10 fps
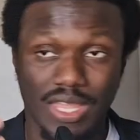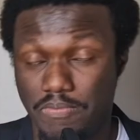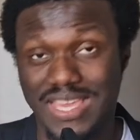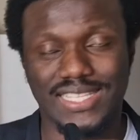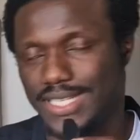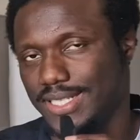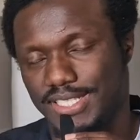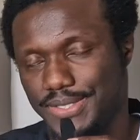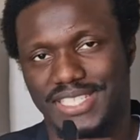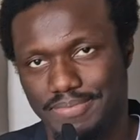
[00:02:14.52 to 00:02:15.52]
meat, and I
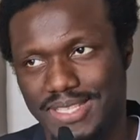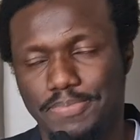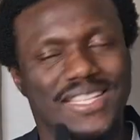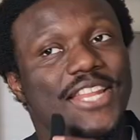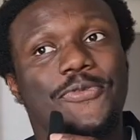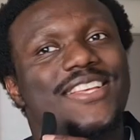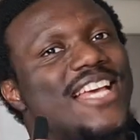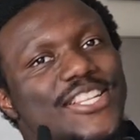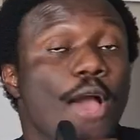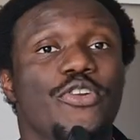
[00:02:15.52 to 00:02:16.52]
don't eat meat. But anyways,
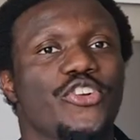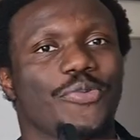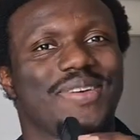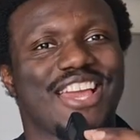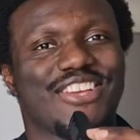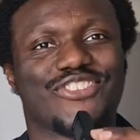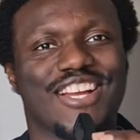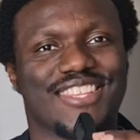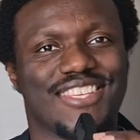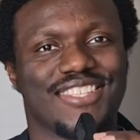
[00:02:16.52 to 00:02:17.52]
I would recommend that you
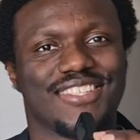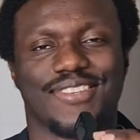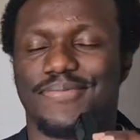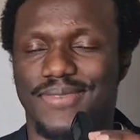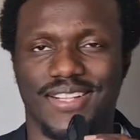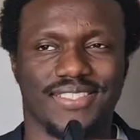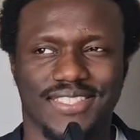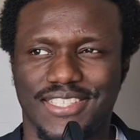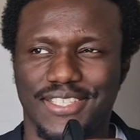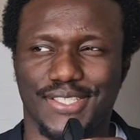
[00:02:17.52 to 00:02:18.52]
try these
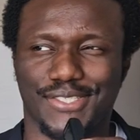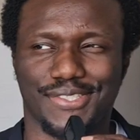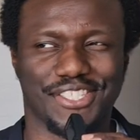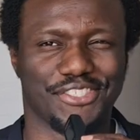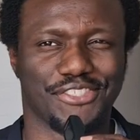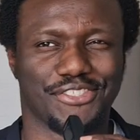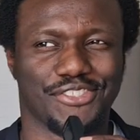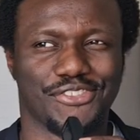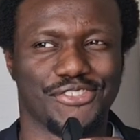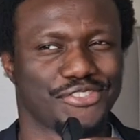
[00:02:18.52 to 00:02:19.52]
Maltese dishes,
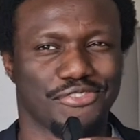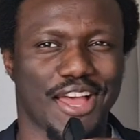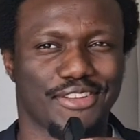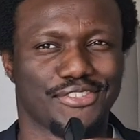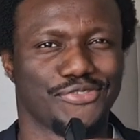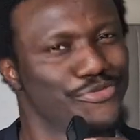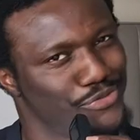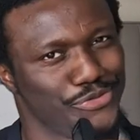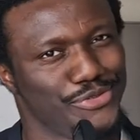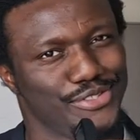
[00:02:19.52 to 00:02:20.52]
snacks,
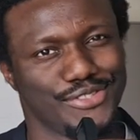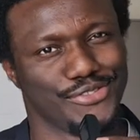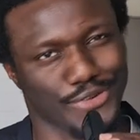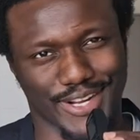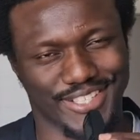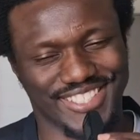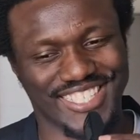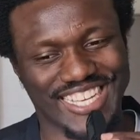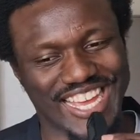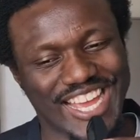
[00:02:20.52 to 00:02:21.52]
foods,
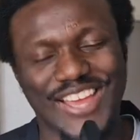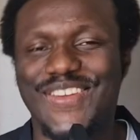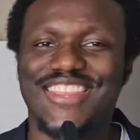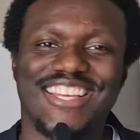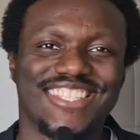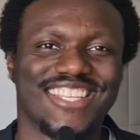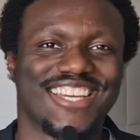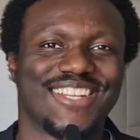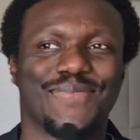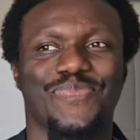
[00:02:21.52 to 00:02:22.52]
drinks. That
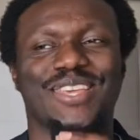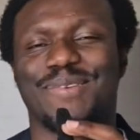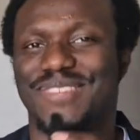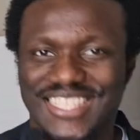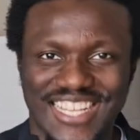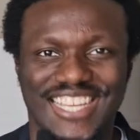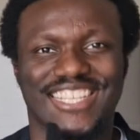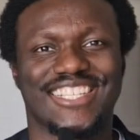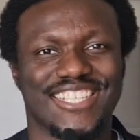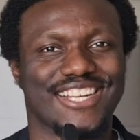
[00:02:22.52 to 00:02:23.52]
said, please
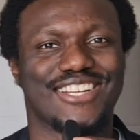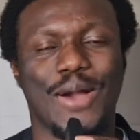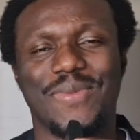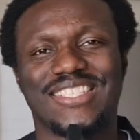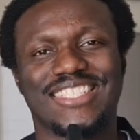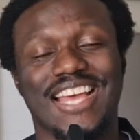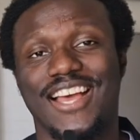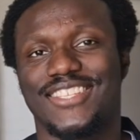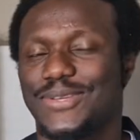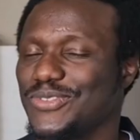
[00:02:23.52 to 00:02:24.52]
like, share, comment,
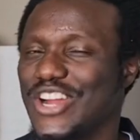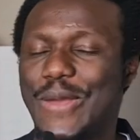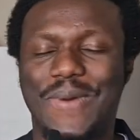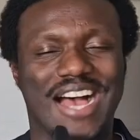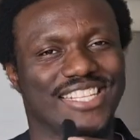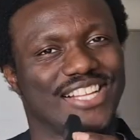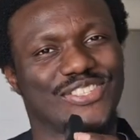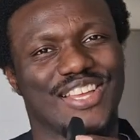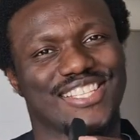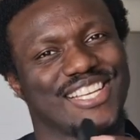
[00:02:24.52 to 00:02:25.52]
subscribe, and I'll
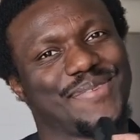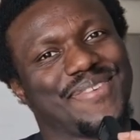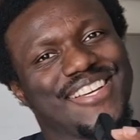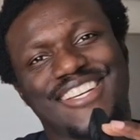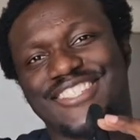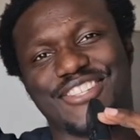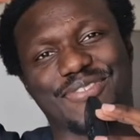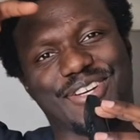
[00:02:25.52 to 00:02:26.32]
see you next time. Ciao,